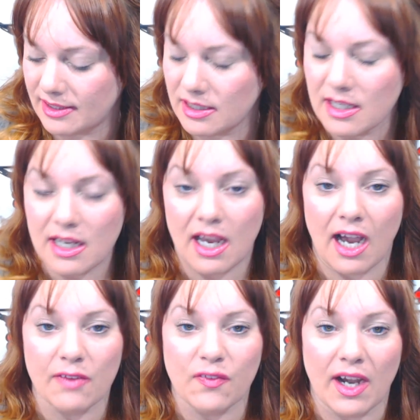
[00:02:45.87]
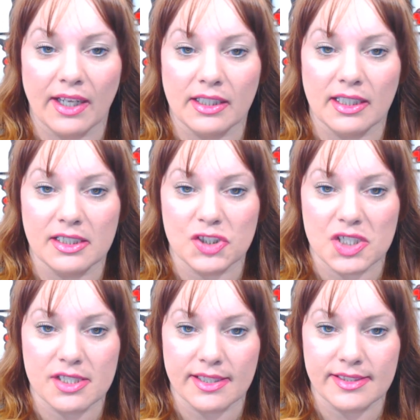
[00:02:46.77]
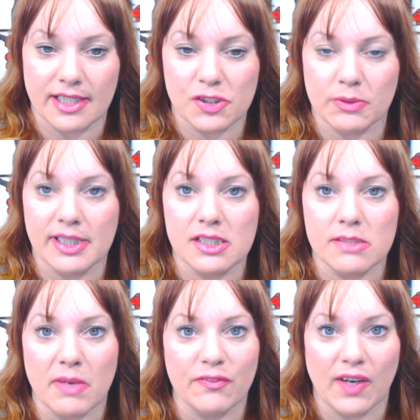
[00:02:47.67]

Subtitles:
fan. I find it just accentuates